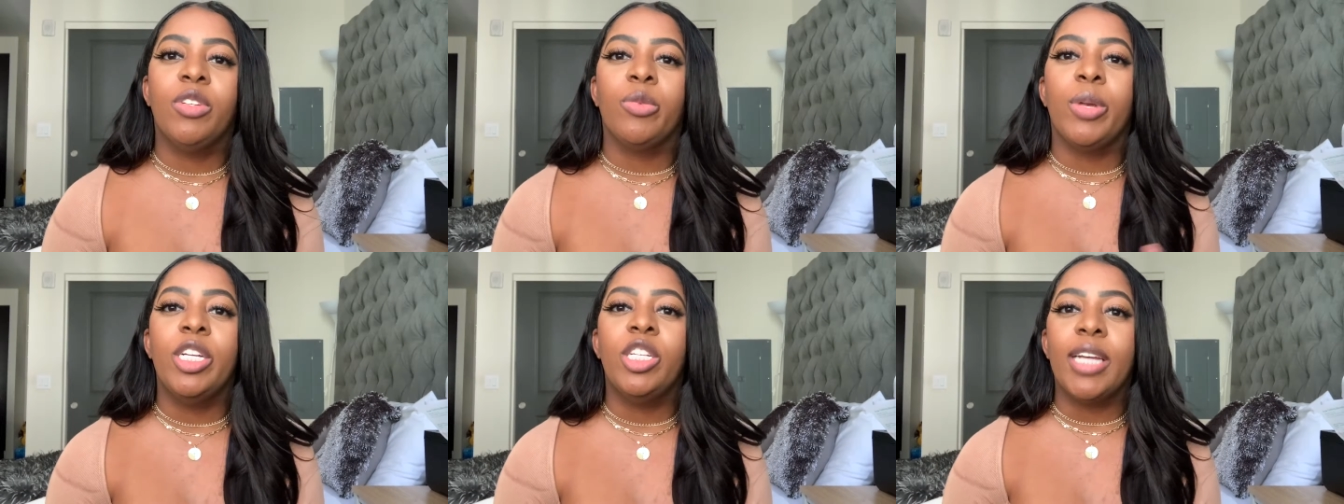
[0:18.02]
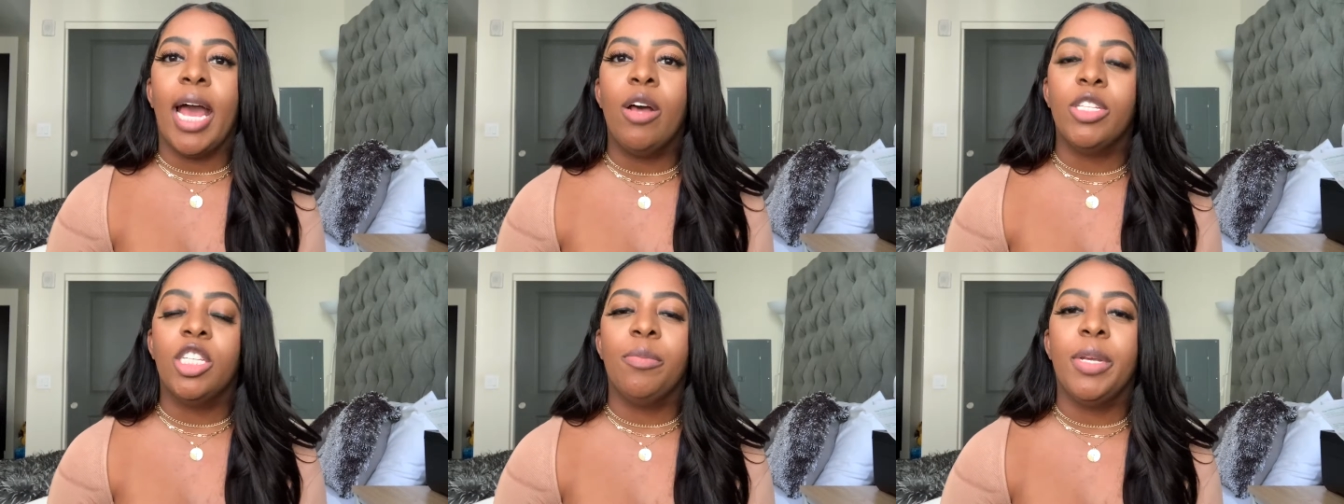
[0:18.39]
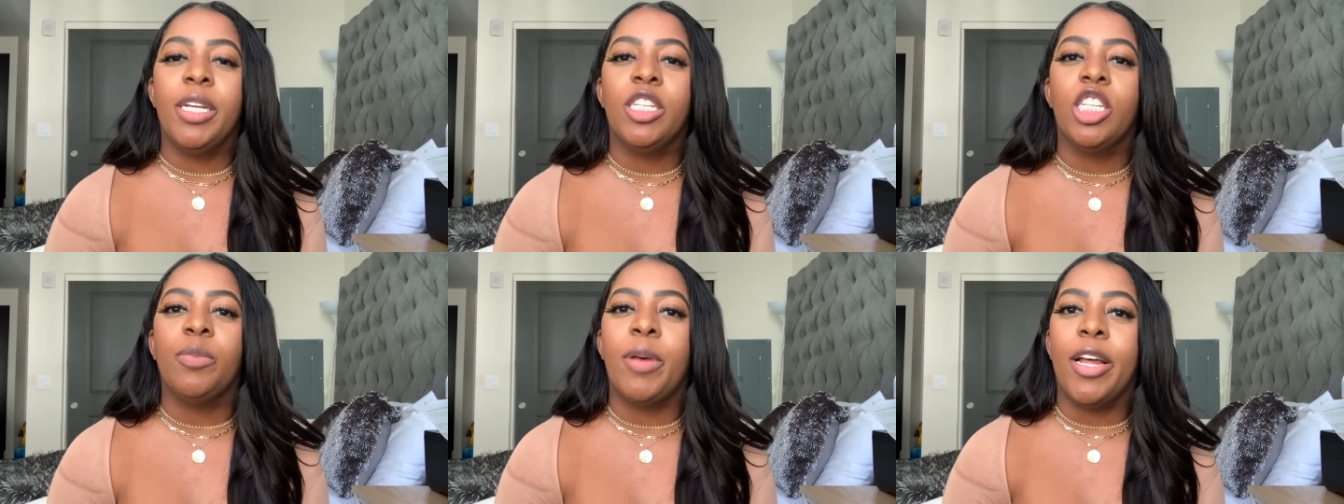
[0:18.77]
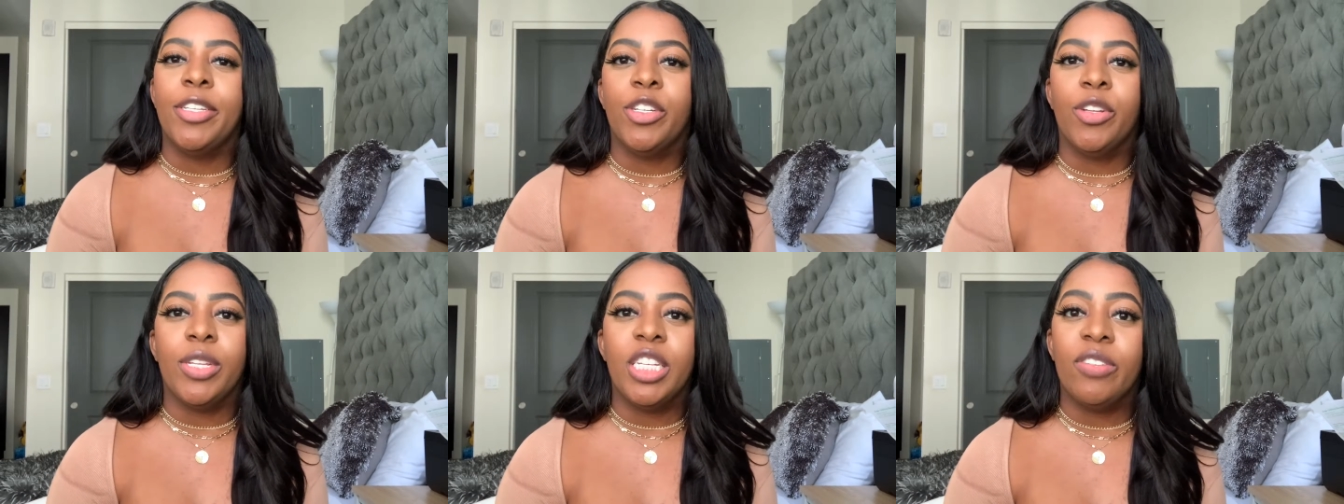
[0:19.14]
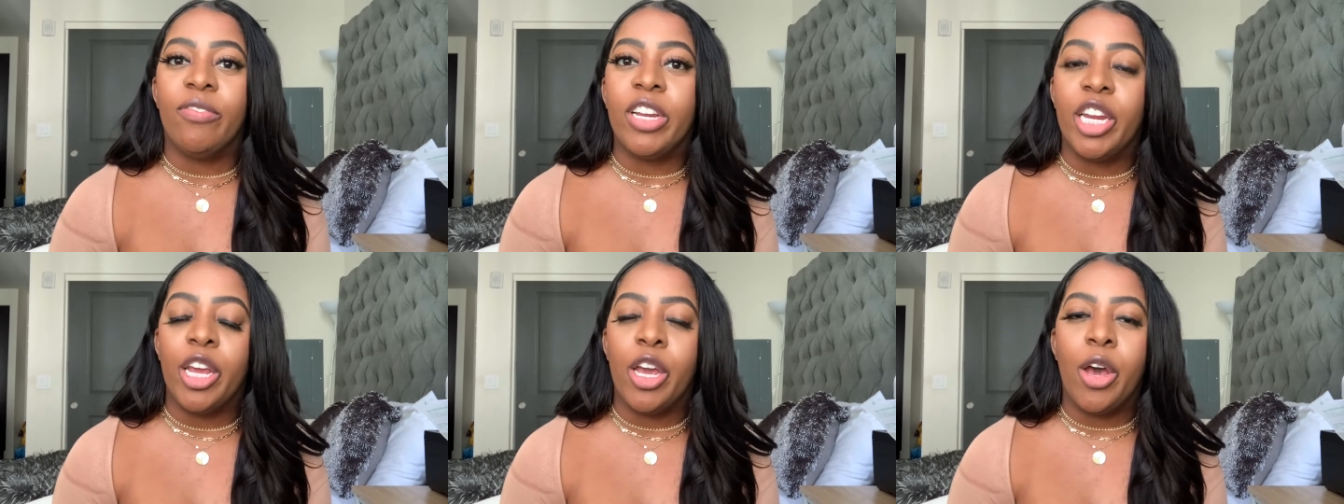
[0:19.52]
to reach out to me to sponsor this
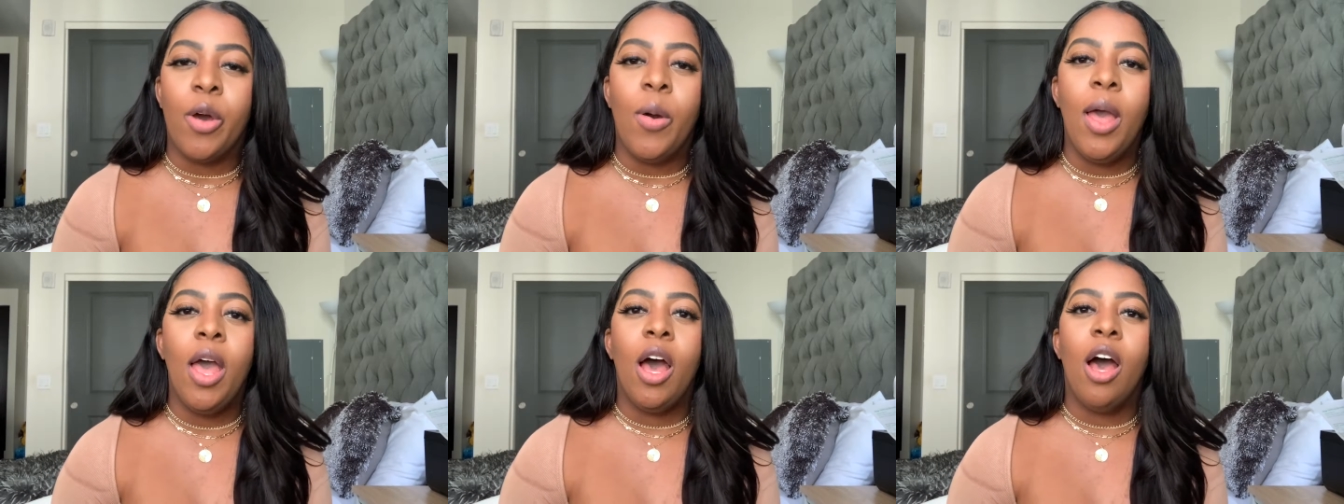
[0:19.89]
video